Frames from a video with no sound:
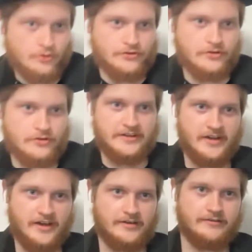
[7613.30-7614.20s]
already
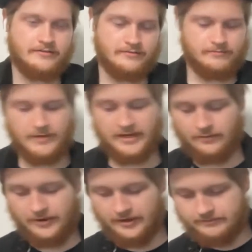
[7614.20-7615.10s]
done, by the
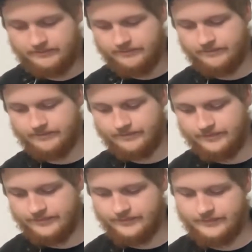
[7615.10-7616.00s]
way.
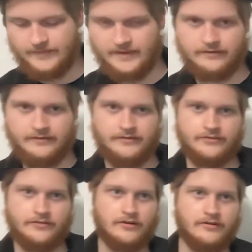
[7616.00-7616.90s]

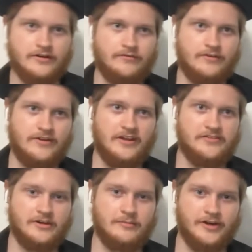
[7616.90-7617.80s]
So in case
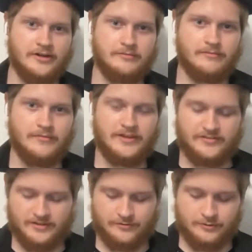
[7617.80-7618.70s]
anybody
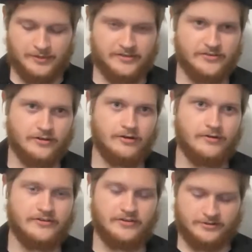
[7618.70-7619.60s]
missed it a few minutes ago,
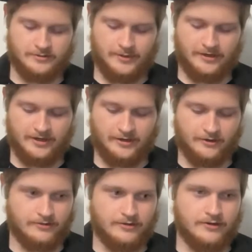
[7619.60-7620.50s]
I talked about
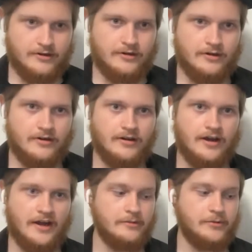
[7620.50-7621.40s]
how
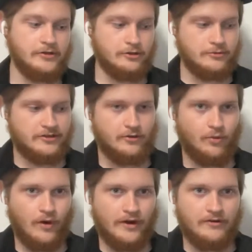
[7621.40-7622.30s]
I had to put lubricant
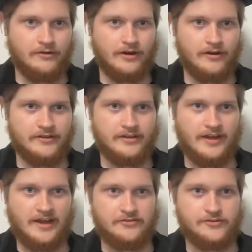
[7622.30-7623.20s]
oil on the
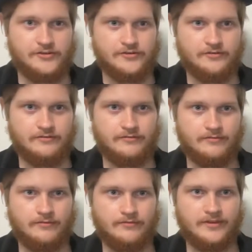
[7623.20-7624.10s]
axles
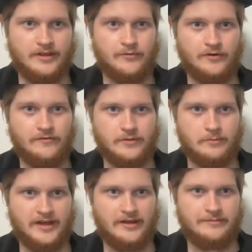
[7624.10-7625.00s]
that moved the
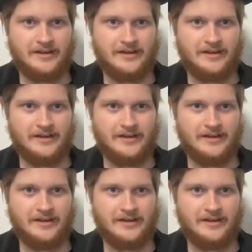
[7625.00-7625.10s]
bed back